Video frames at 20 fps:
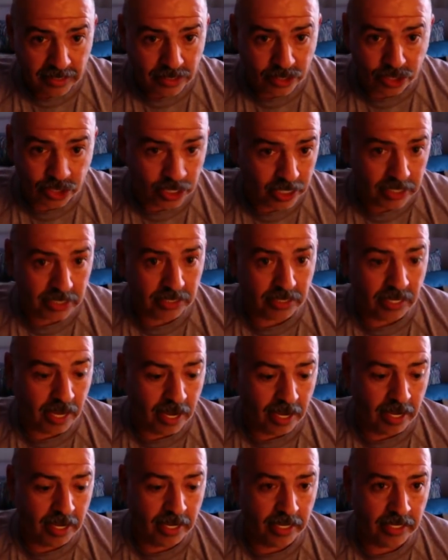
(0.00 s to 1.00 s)
just
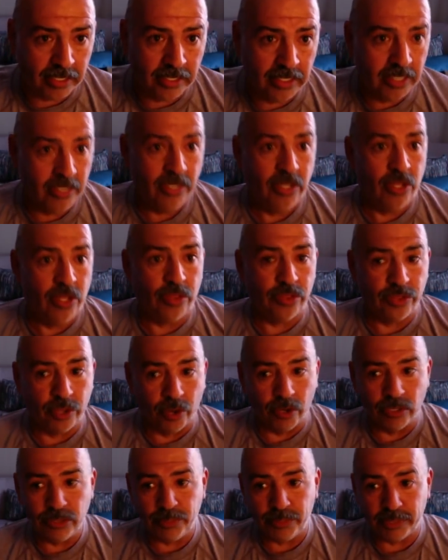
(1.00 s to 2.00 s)
on
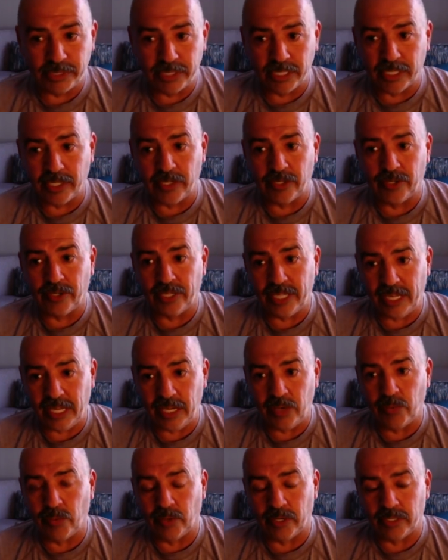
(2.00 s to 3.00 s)
those particular
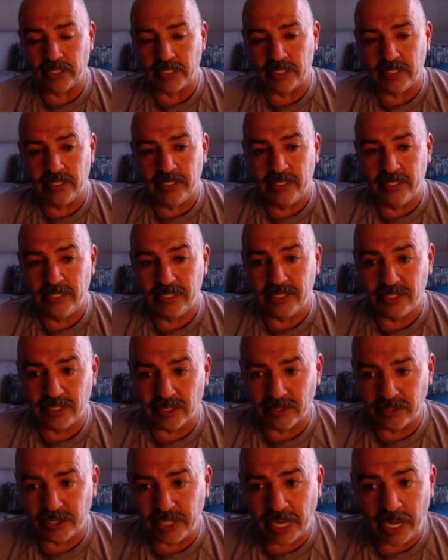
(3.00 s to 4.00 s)
keywords.
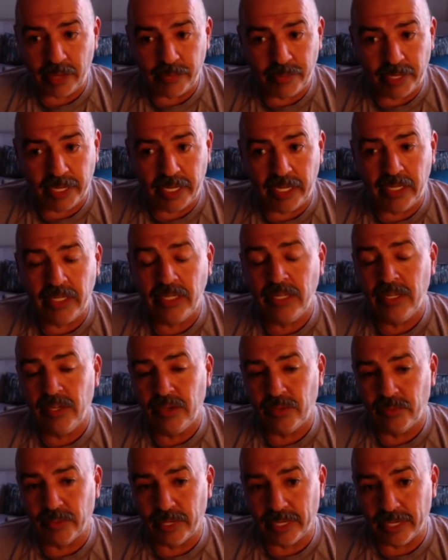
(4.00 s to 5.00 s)
So JB,
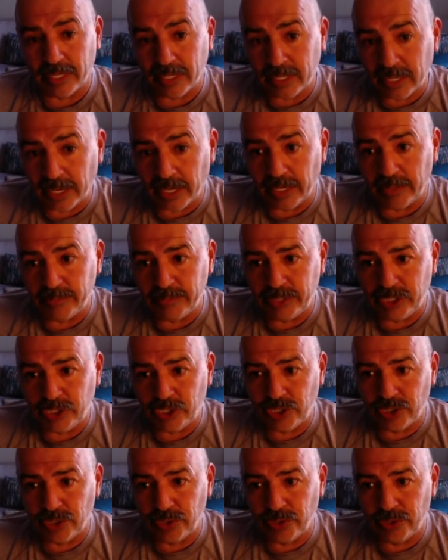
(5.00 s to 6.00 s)
when it comes
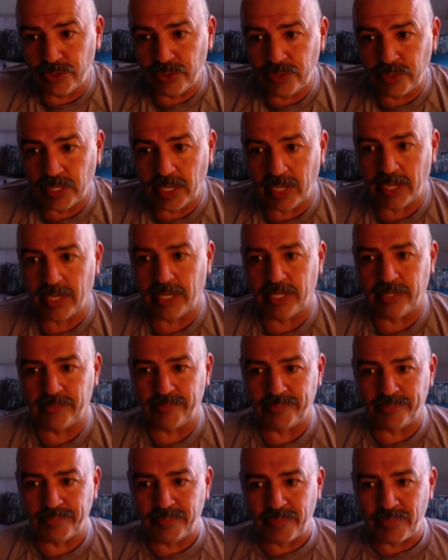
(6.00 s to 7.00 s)

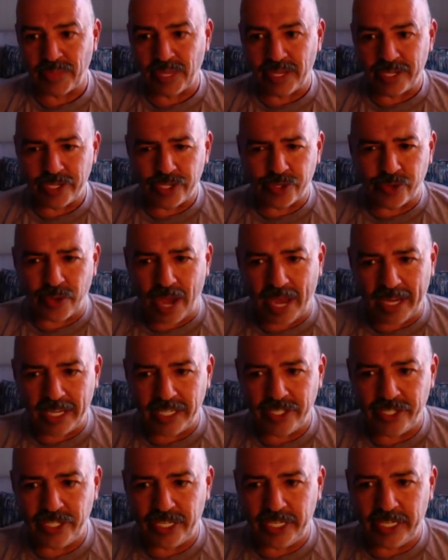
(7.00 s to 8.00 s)
to
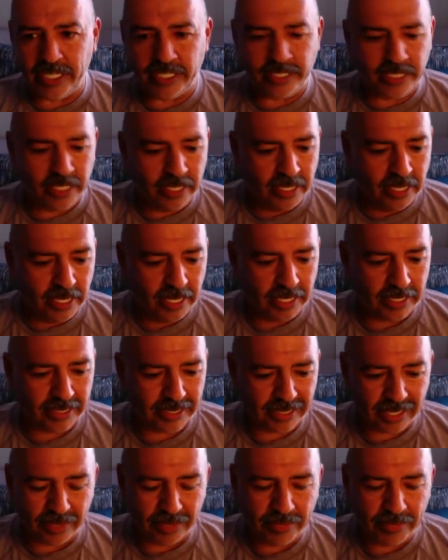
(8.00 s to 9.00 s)
strategies and
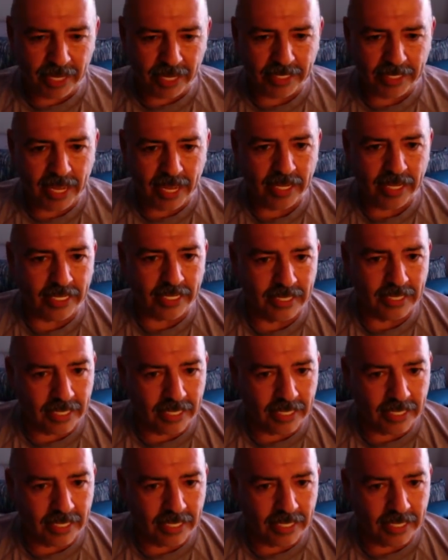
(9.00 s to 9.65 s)
stuff like that,